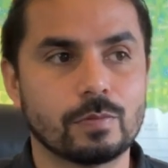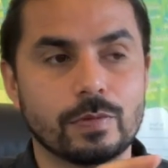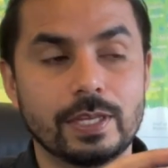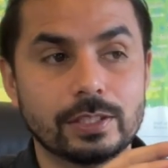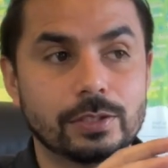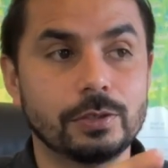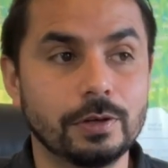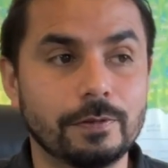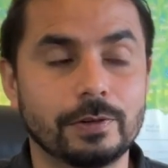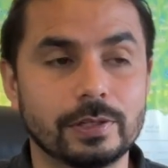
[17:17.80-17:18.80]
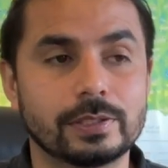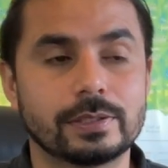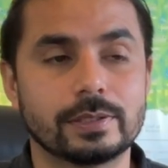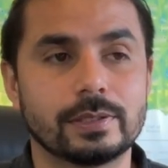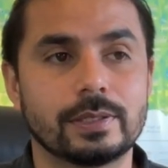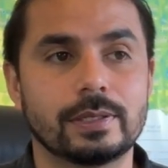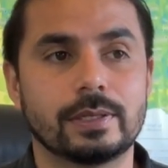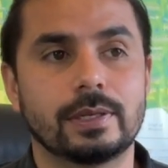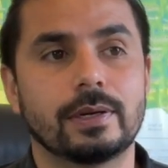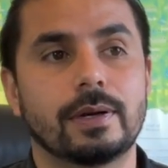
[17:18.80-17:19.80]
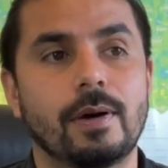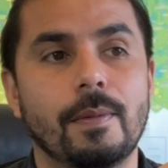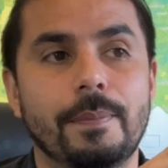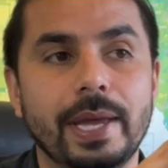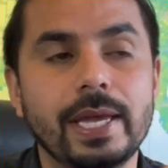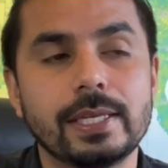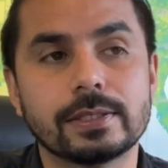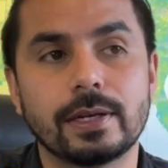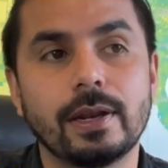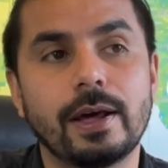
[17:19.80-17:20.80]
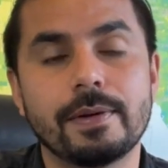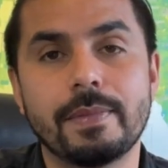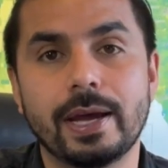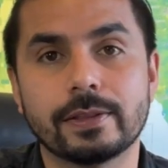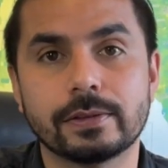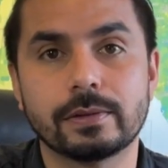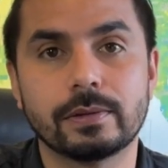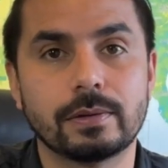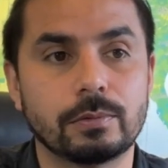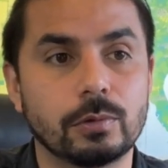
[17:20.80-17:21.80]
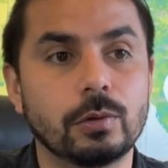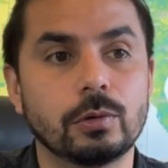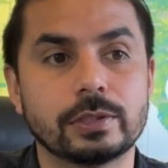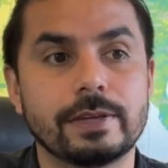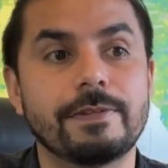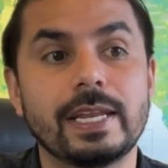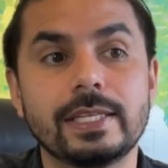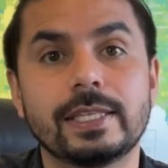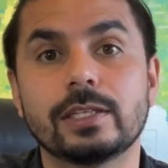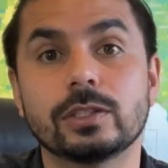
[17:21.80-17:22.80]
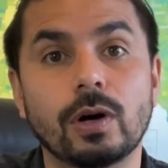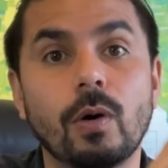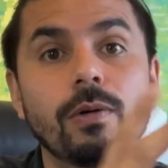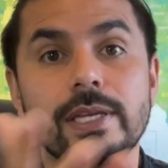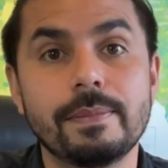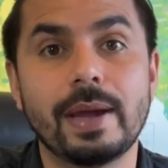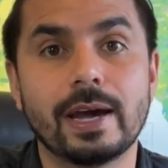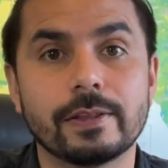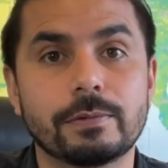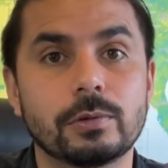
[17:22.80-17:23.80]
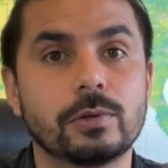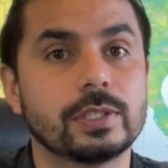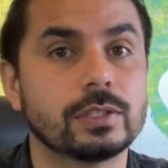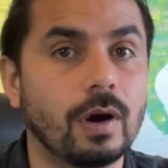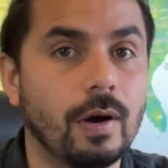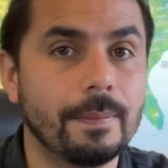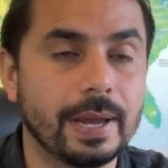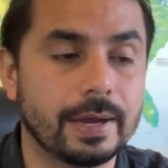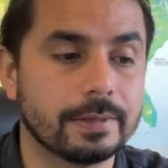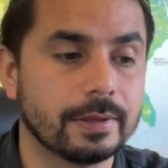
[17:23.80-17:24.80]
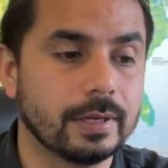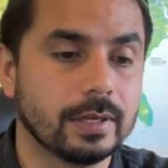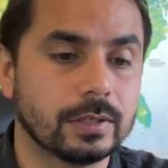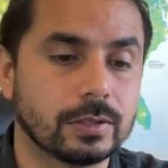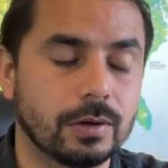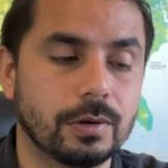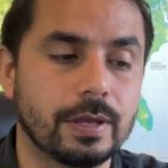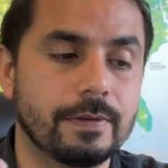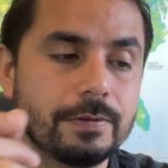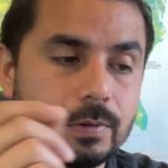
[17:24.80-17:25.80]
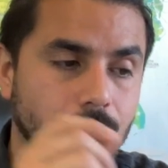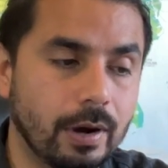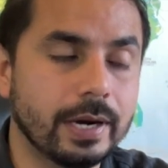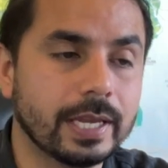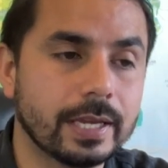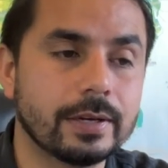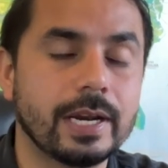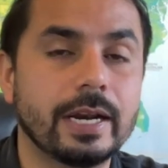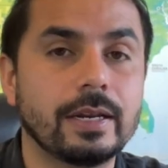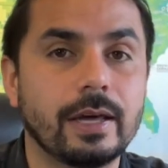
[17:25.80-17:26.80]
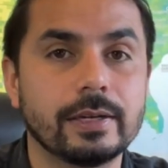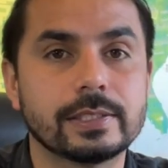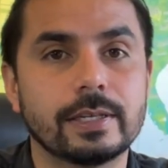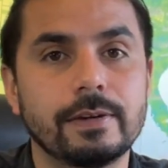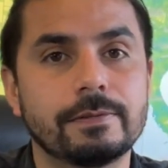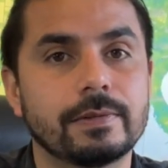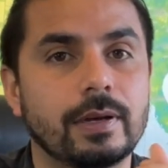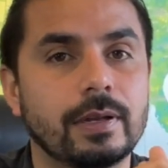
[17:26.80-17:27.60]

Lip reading: This universe obeys a lot of math rules. If anything, only math rules. It's all math. So if you want to get good at a lot of stuff,